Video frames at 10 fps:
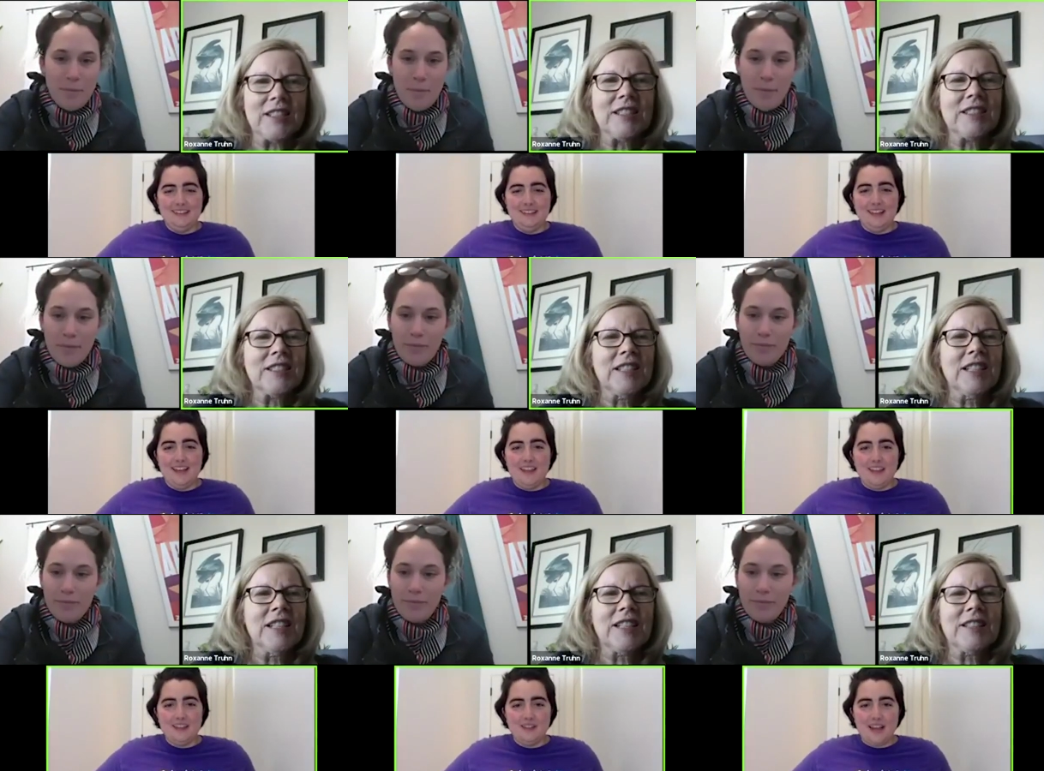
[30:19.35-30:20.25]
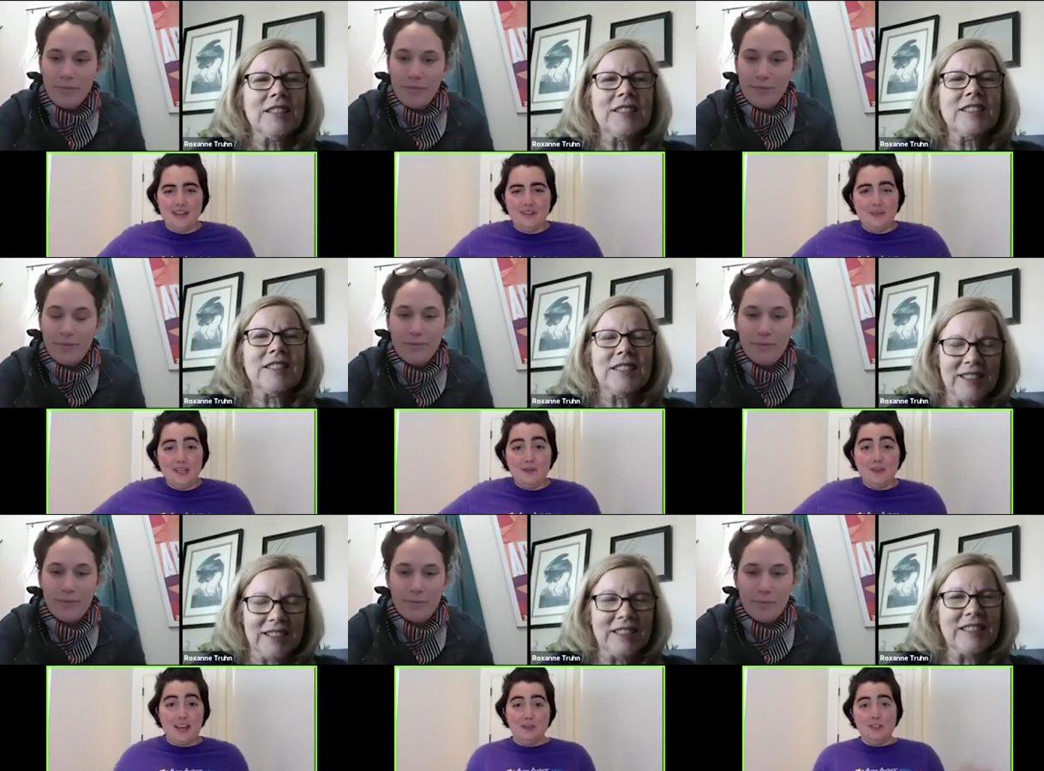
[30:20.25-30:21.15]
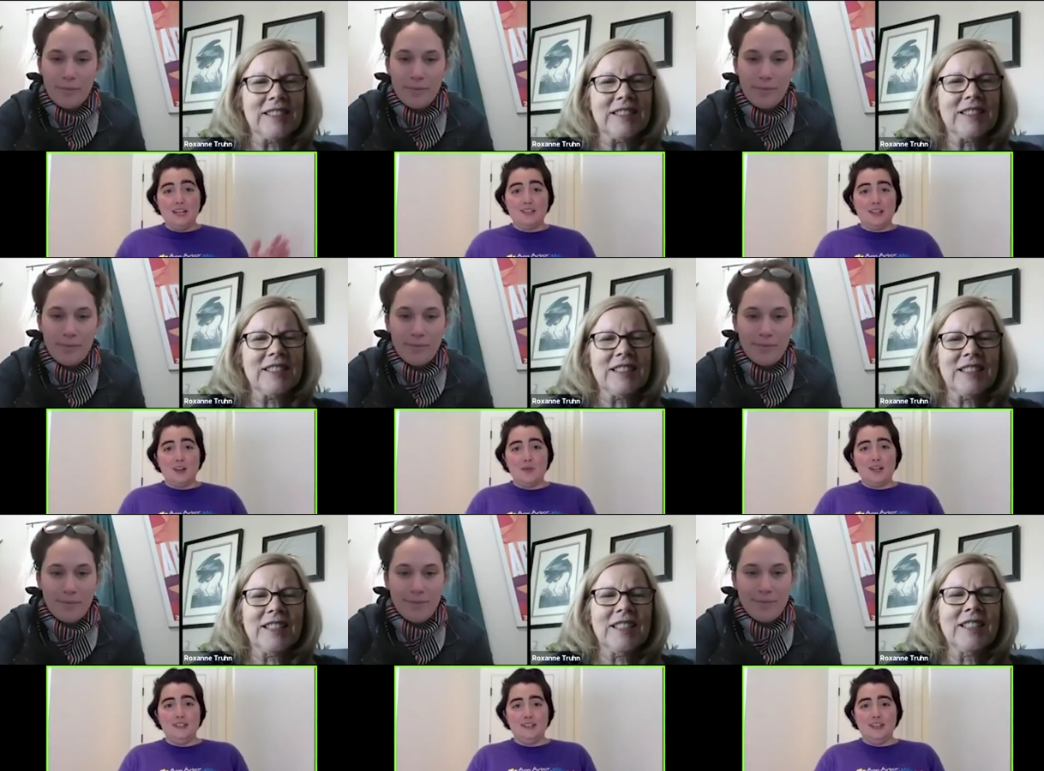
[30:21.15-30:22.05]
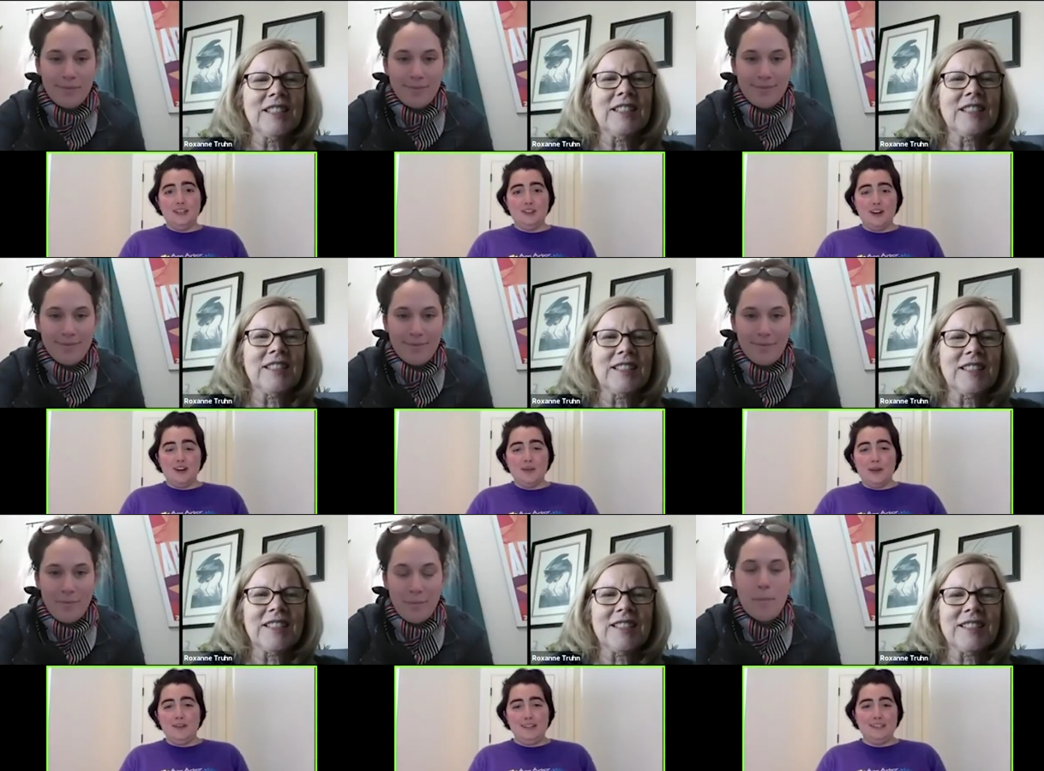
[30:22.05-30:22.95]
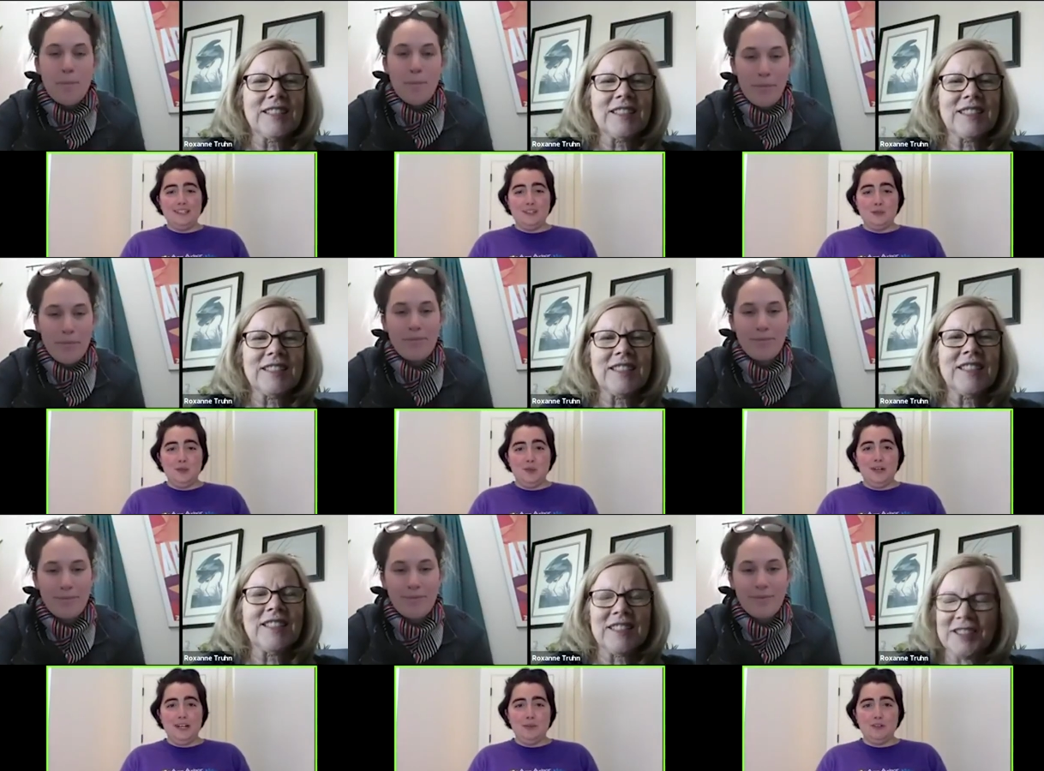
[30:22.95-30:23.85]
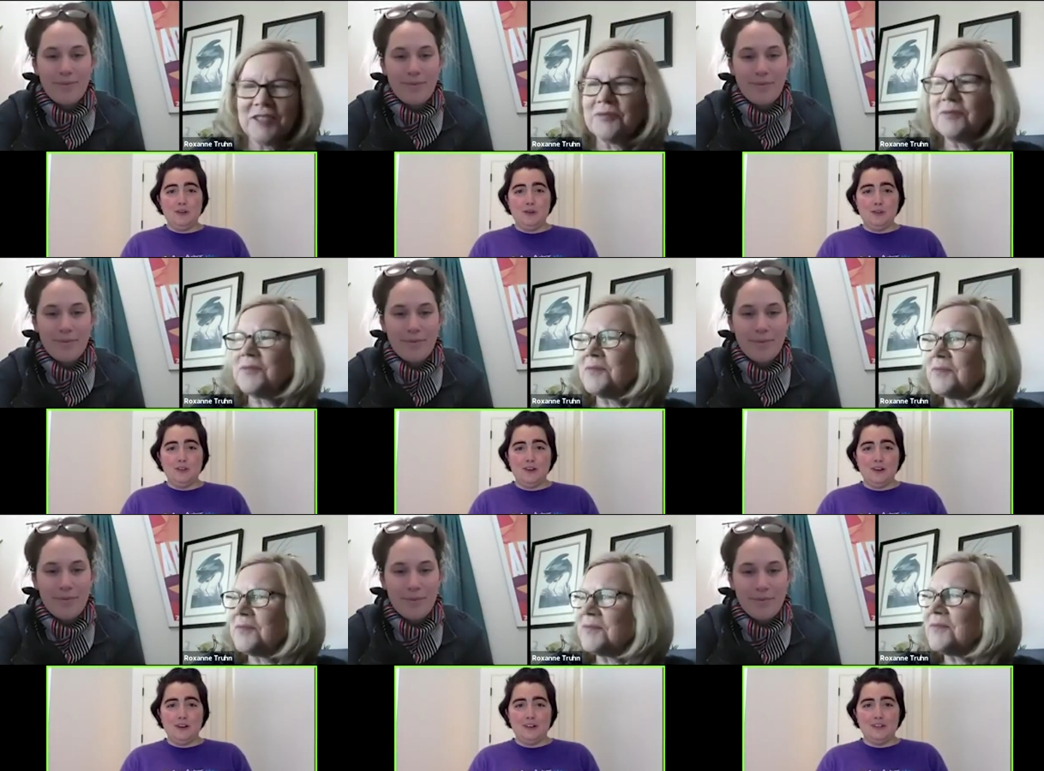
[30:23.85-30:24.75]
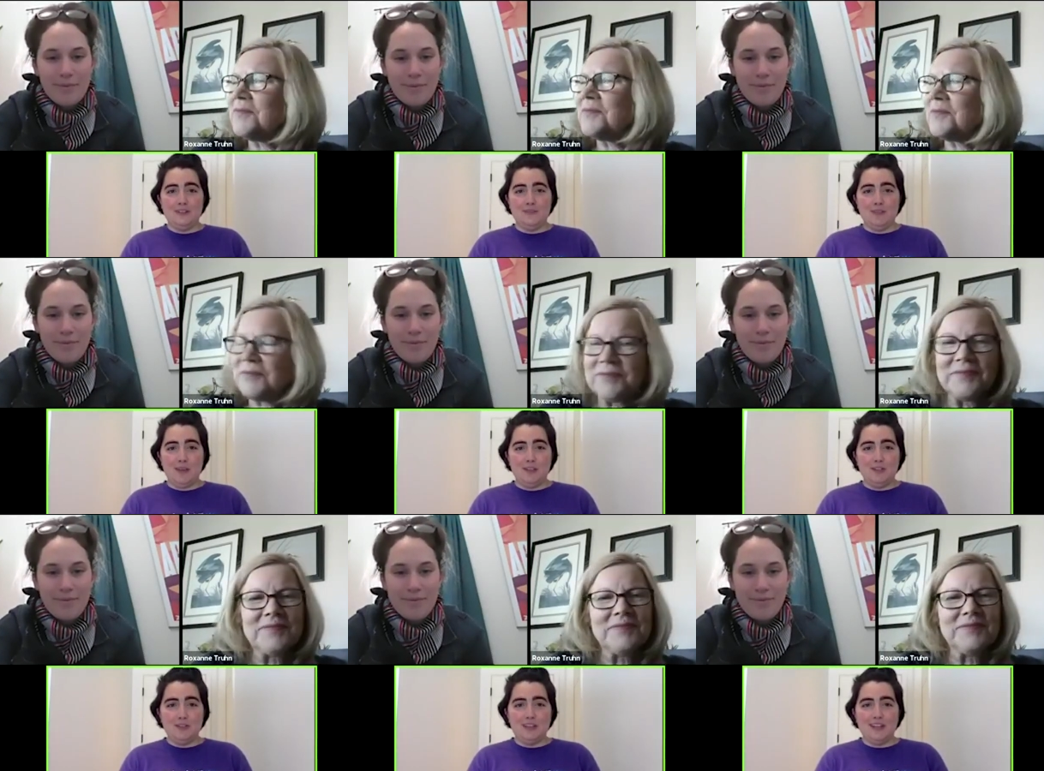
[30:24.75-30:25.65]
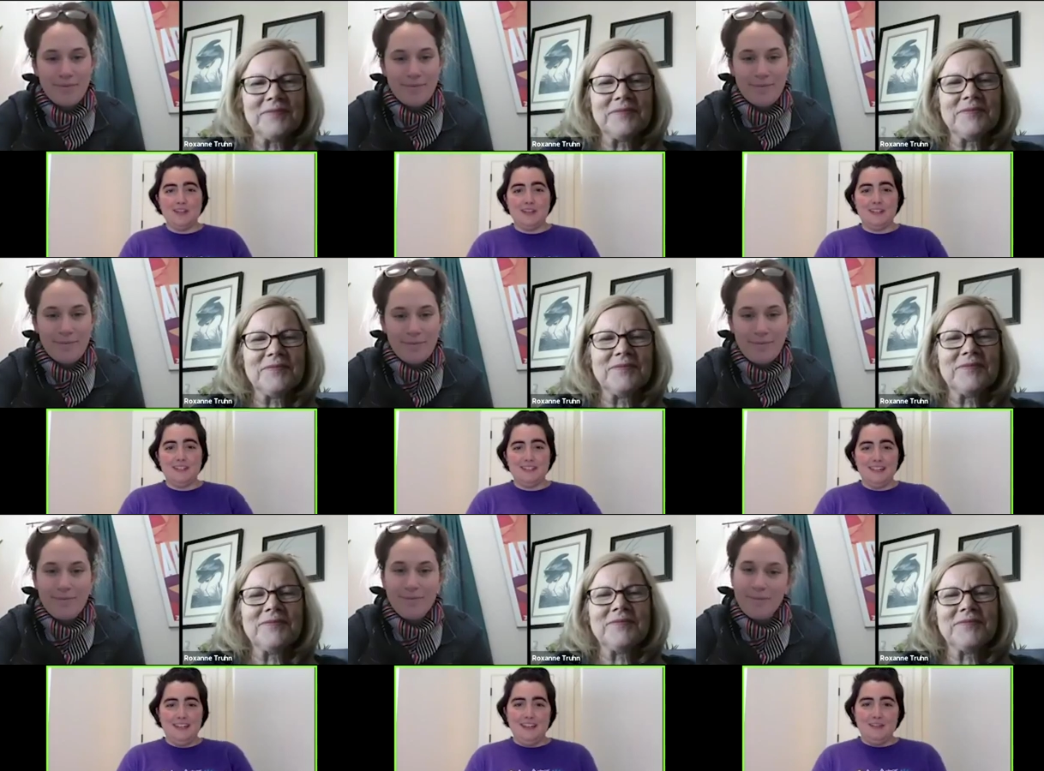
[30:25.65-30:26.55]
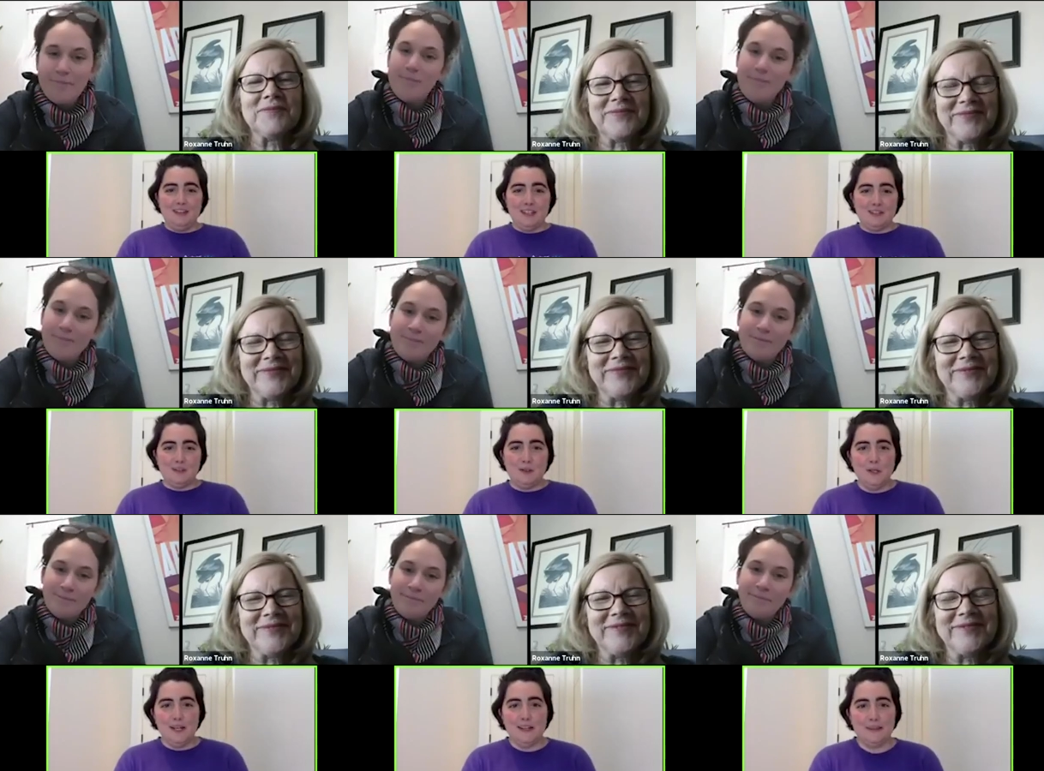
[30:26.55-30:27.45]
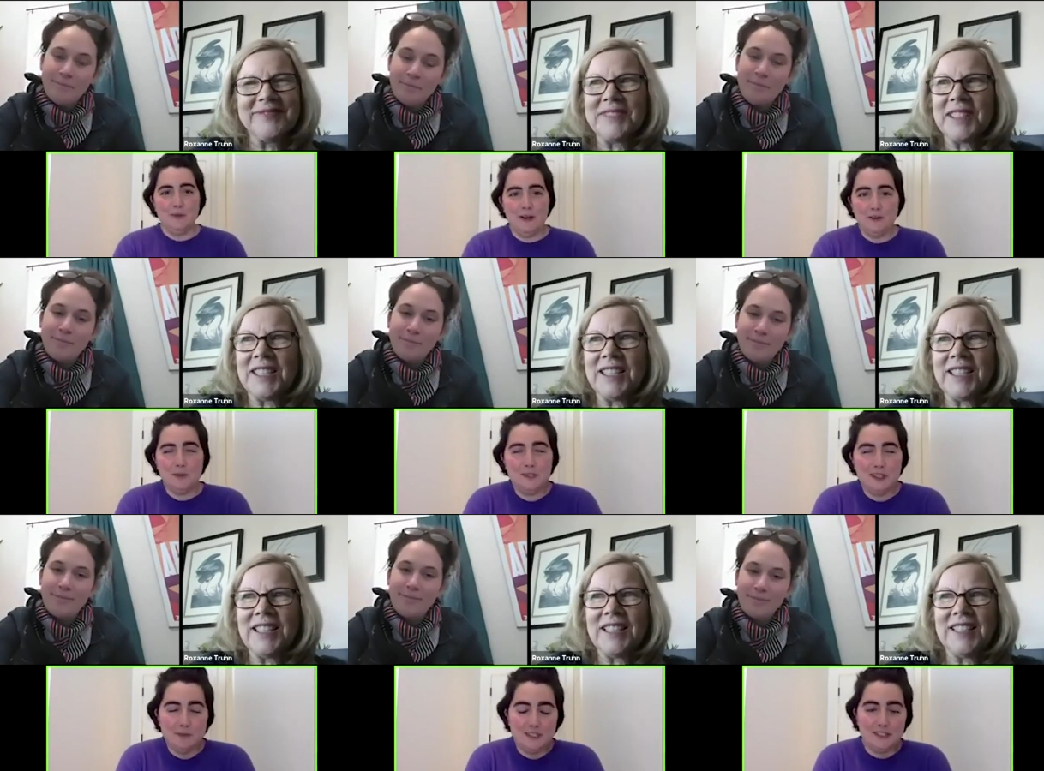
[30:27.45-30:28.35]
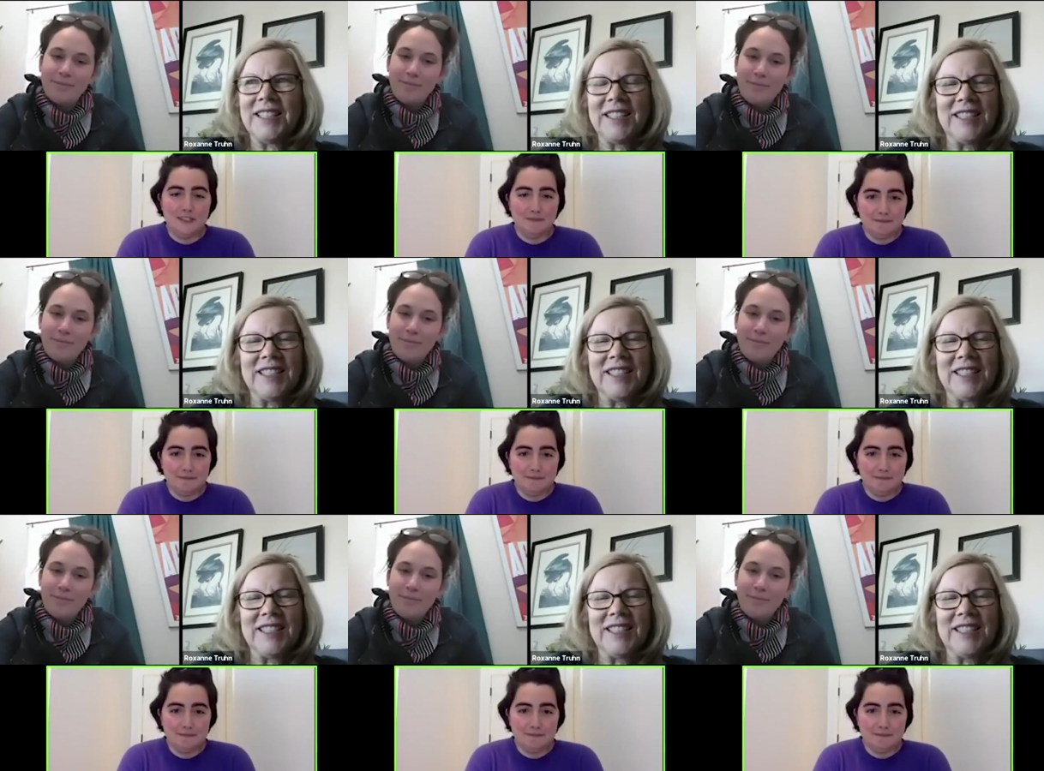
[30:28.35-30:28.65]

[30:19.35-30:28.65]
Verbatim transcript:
Speaker 1: Yeah, thanks for having me. I'm glad we got to come on and, and talk about it since we weren't able to host our MSU SciFest festival at the Air Museum this year.